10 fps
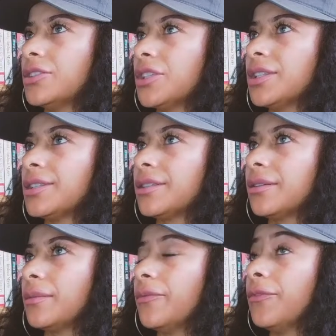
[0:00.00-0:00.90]
just
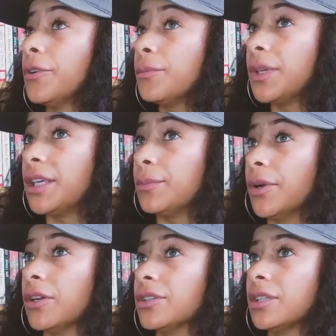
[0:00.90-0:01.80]
for me
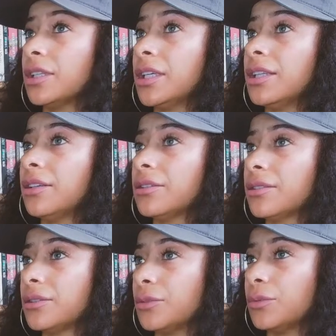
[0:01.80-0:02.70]
personally, those
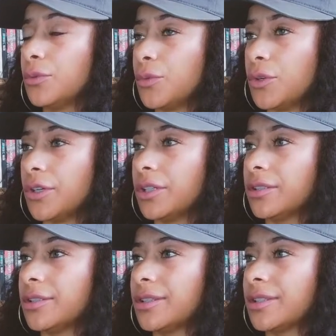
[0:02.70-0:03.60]
little
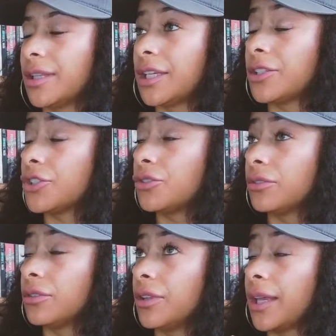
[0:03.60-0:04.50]
rewards, like just
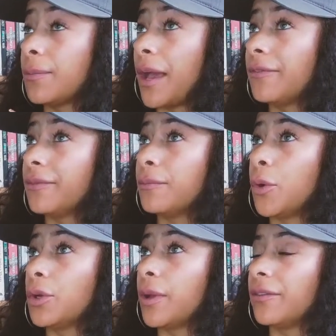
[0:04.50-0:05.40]
like
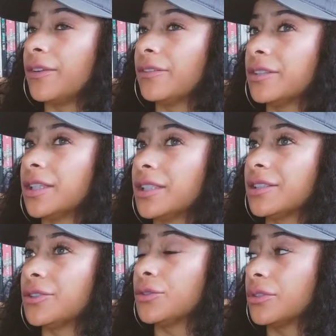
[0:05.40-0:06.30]
one of my favorite things
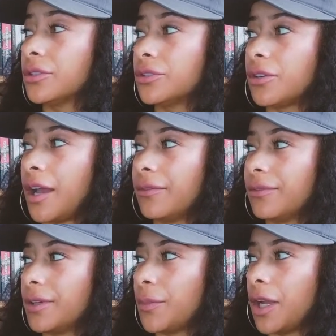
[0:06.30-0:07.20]
to do is to
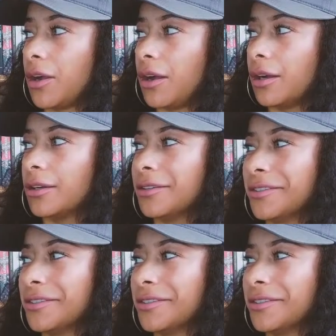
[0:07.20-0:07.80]
drive in my car.